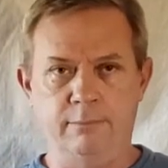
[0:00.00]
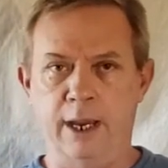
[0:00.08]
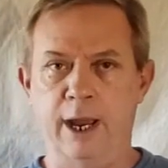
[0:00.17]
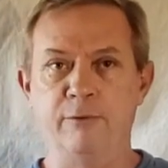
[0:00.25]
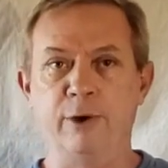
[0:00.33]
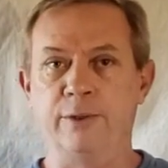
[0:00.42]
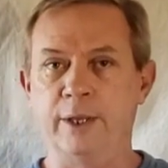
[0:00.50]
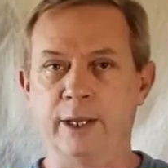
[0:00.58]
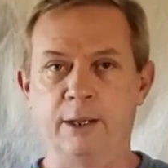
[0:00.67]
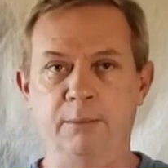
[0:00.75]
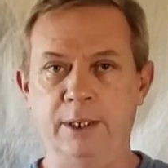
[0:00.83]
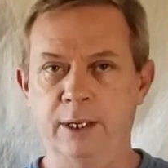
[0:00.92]
everything
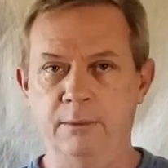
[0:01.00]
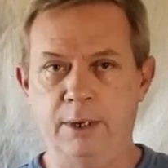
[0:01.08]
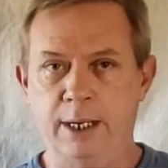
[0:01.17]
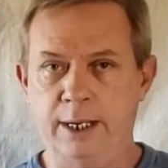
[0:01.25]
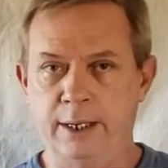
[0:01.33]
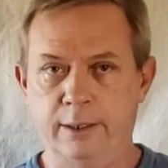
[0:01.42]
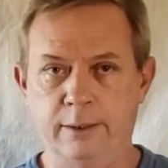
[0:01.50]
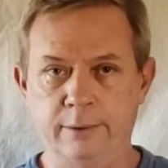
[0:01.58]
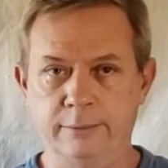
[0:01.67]
can be done by hand.